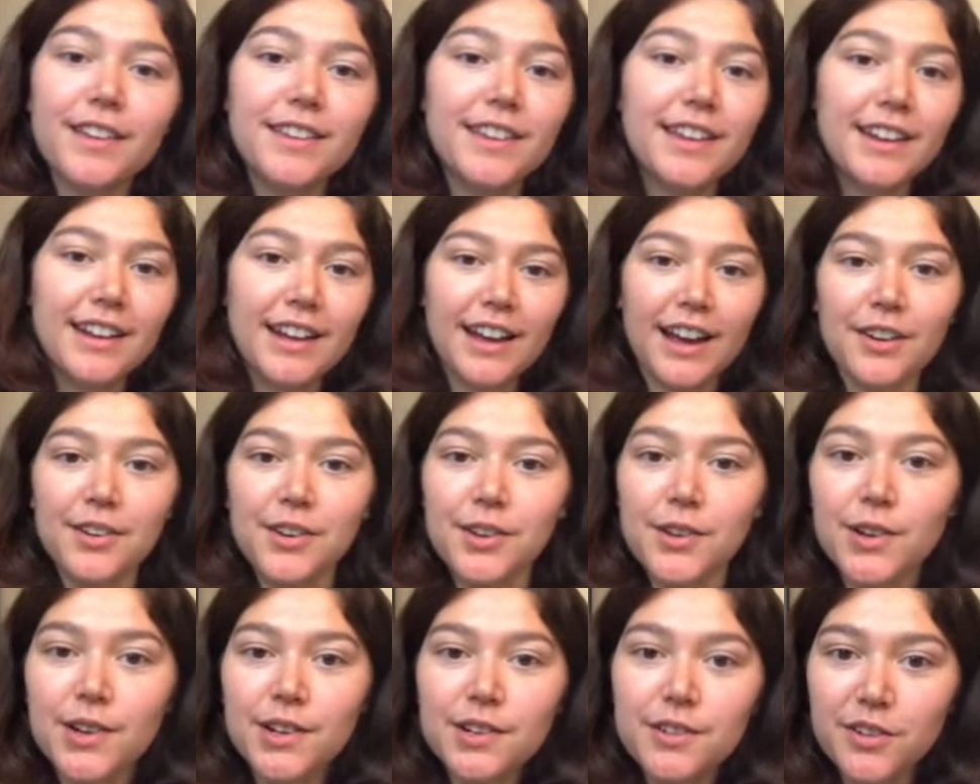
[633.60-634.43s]
then how do you
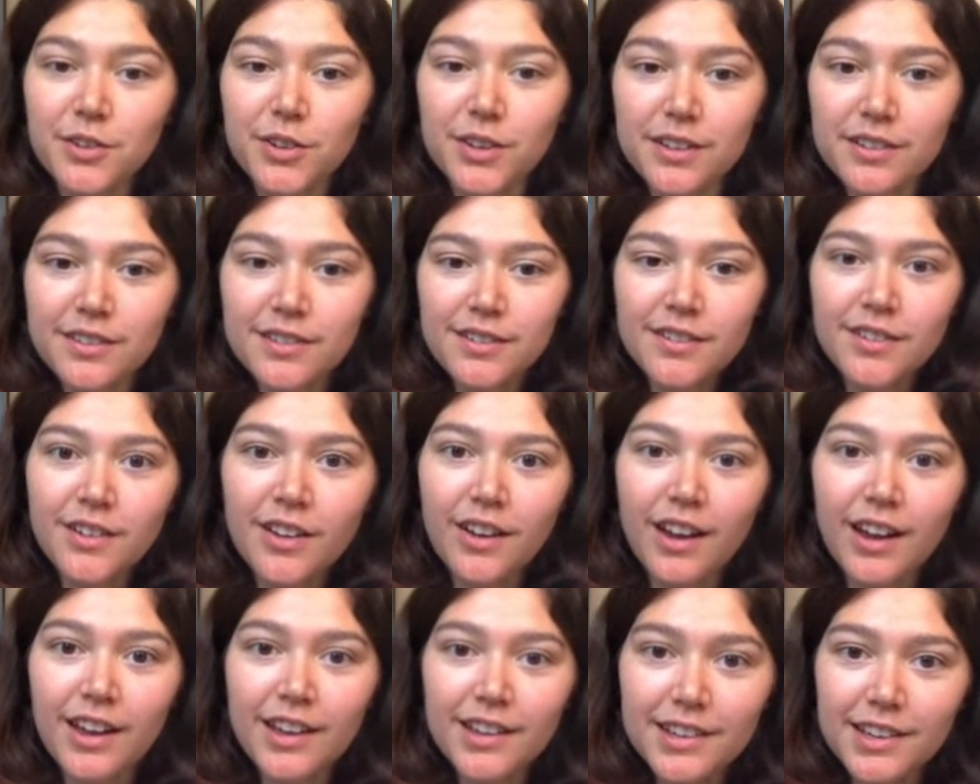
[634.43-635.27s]
undo it?
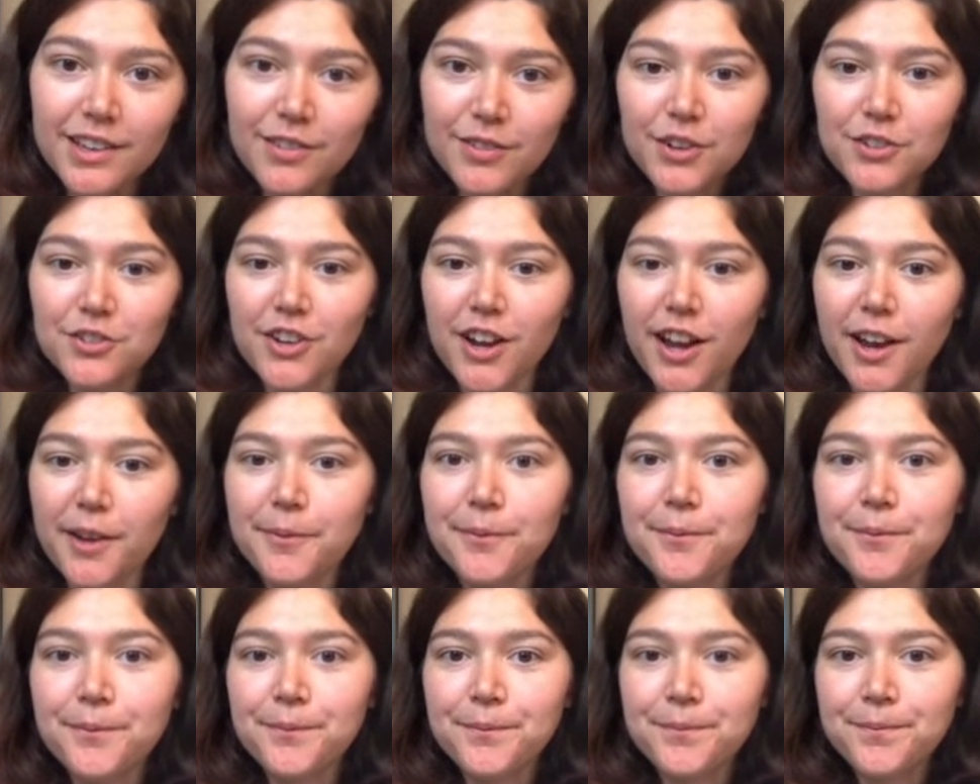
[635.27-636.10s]
Okay, give it a try.
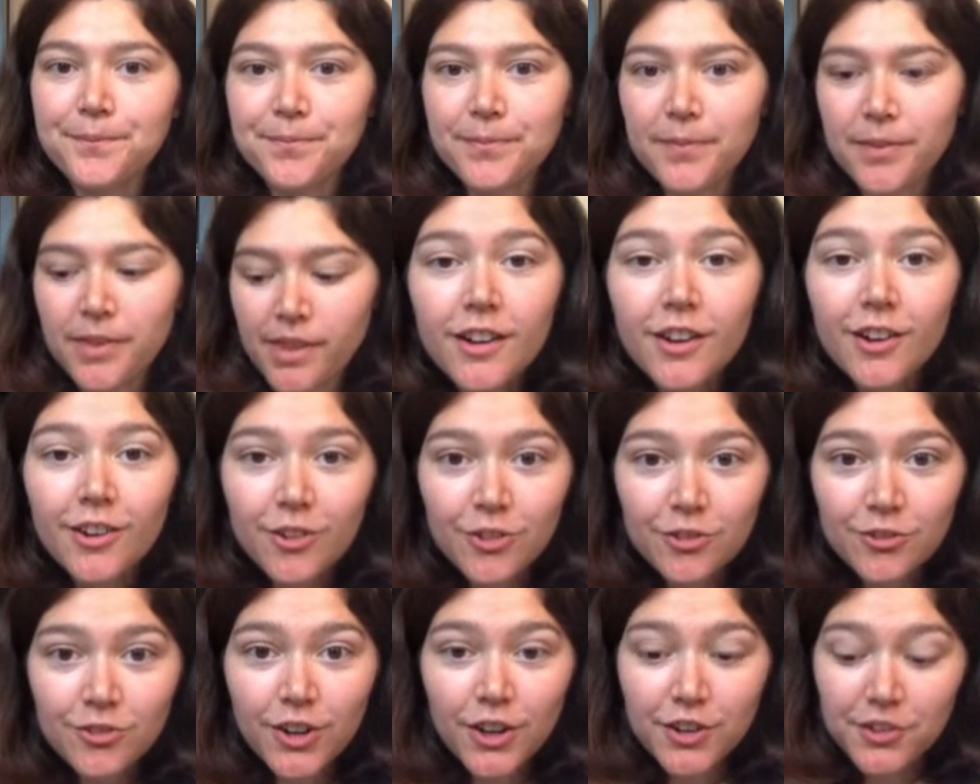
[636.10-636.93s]

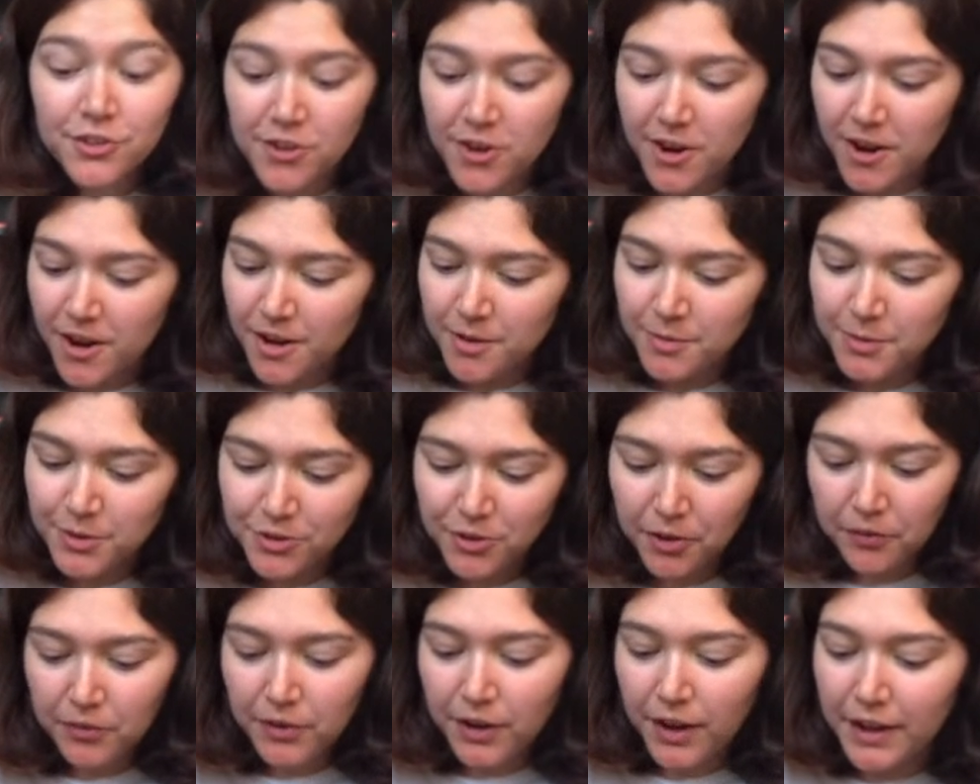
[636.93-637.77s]
Great job. You should
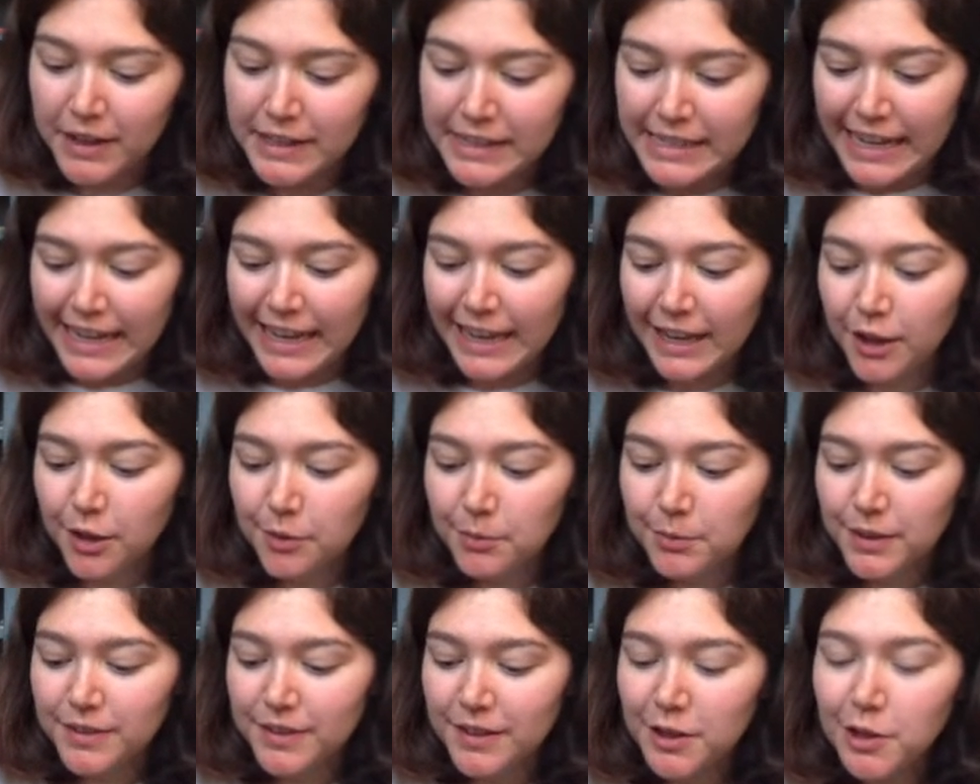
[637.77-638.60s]
have gotten m
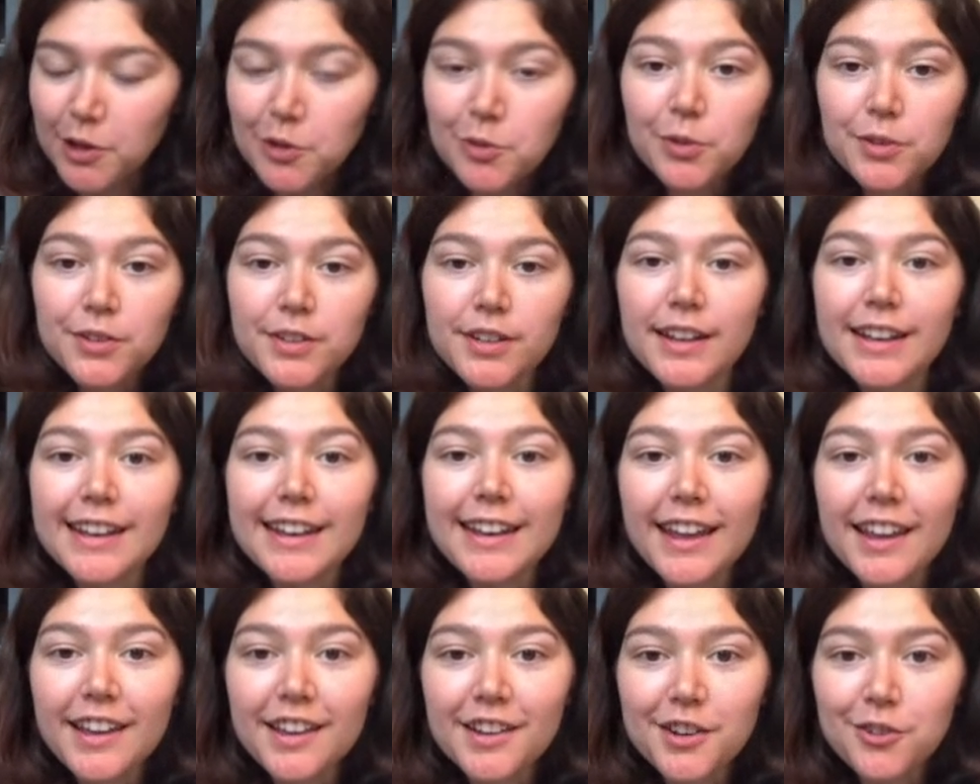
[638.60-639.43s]
is equal to
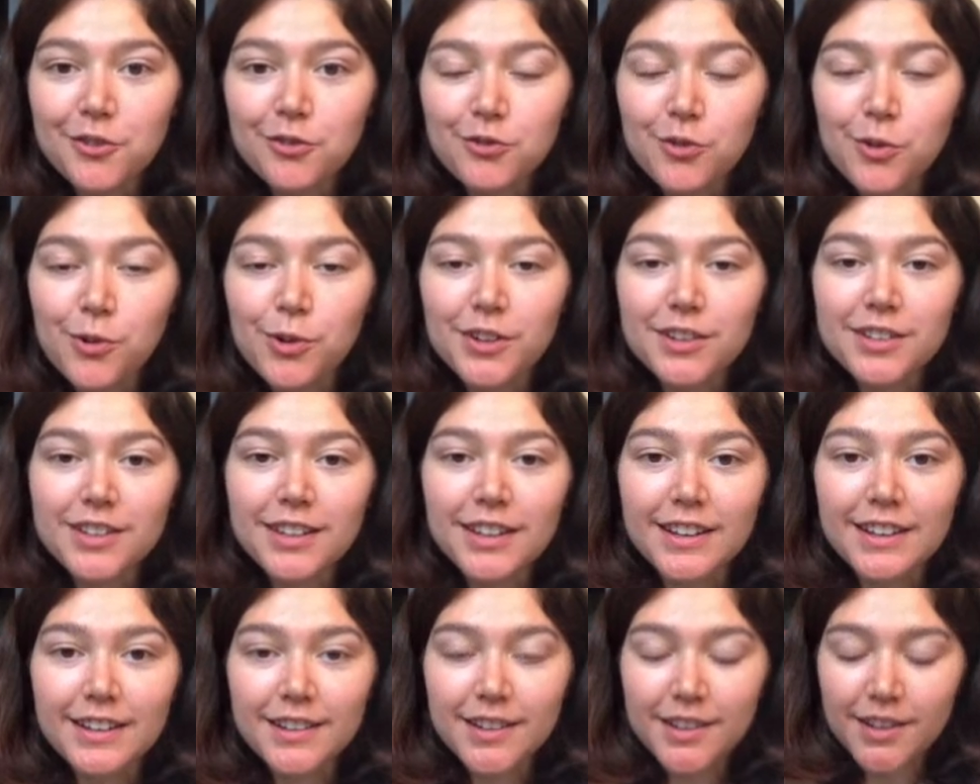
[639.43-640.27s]
negative
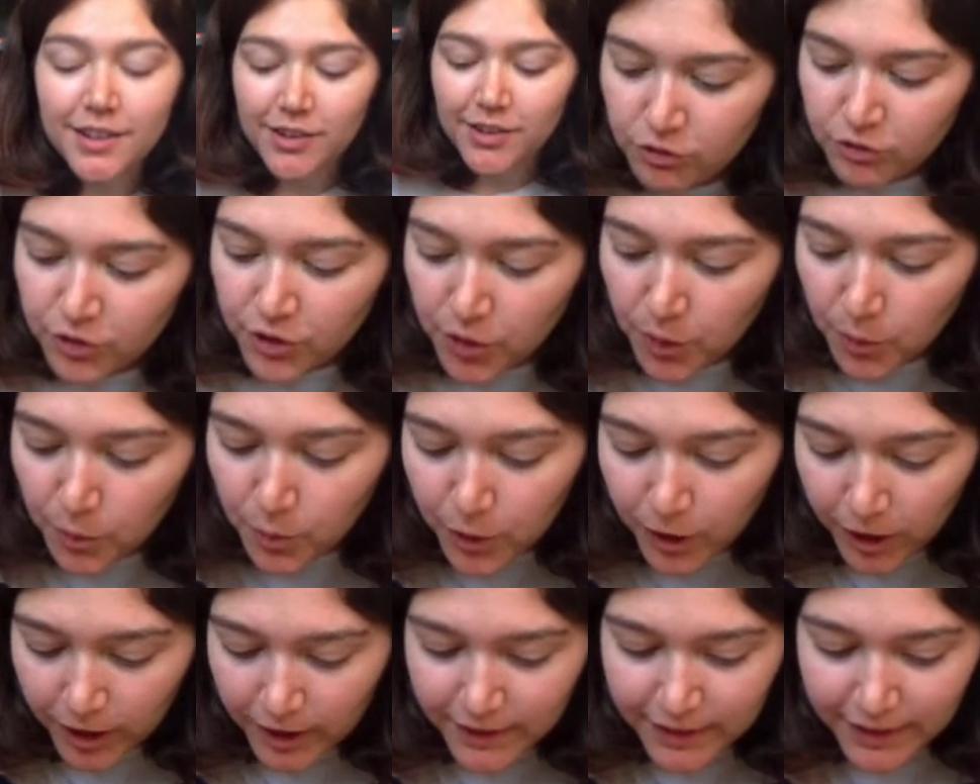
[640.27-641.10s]
14. For the
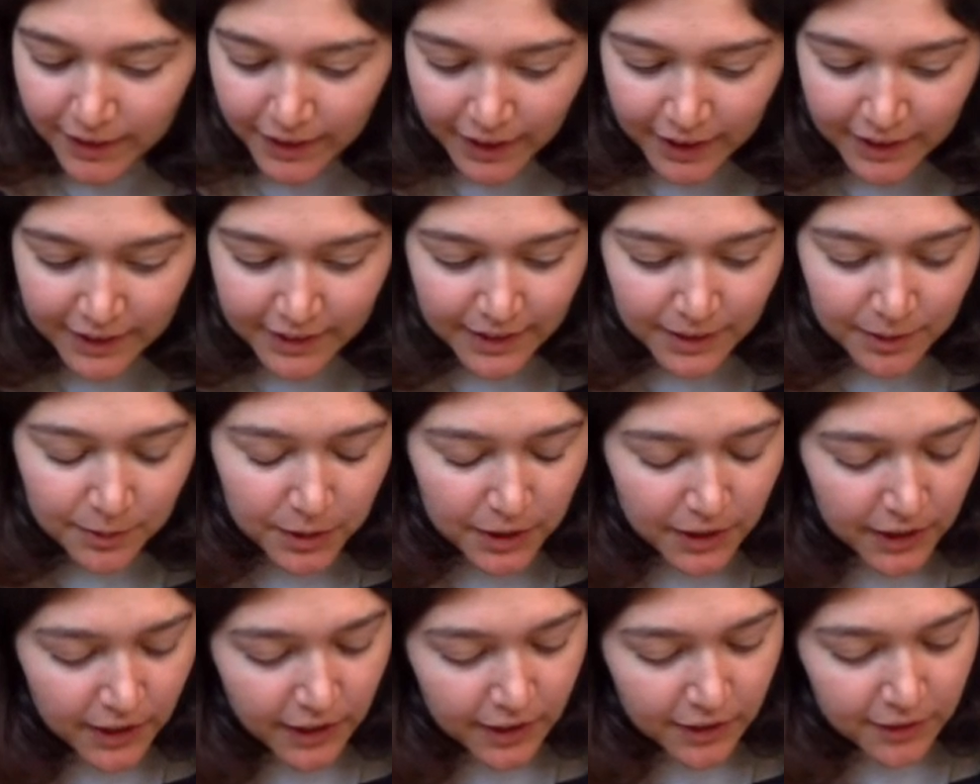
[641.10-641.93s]
work that I did,
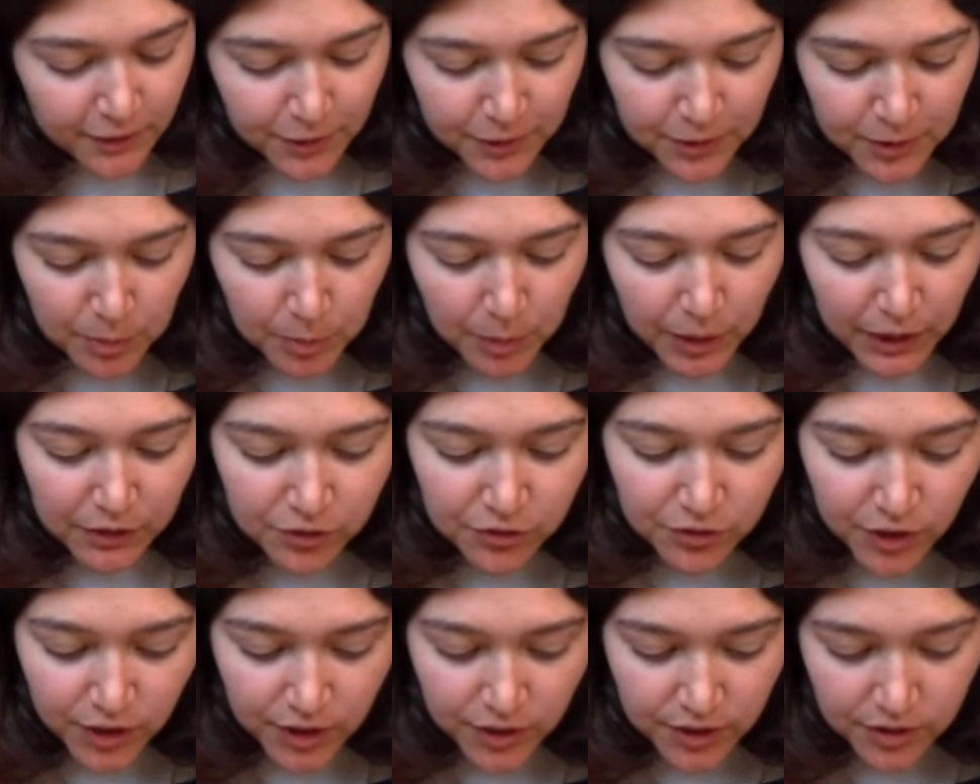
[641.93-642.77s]
the answer to my
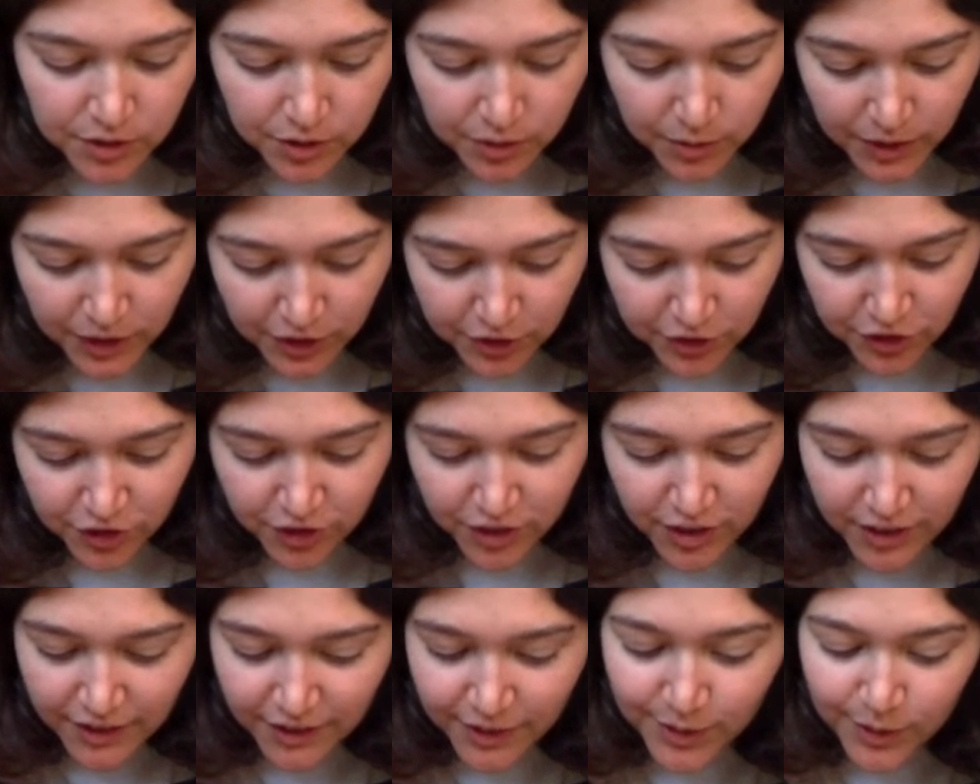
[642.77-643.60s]
first question
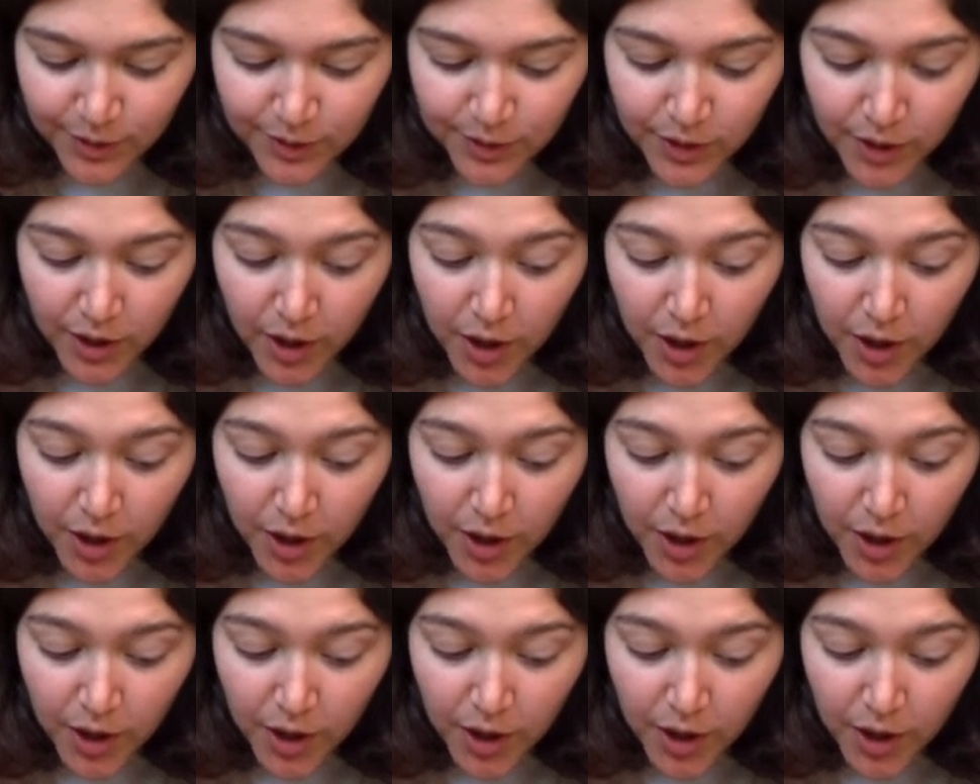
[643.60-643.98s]
is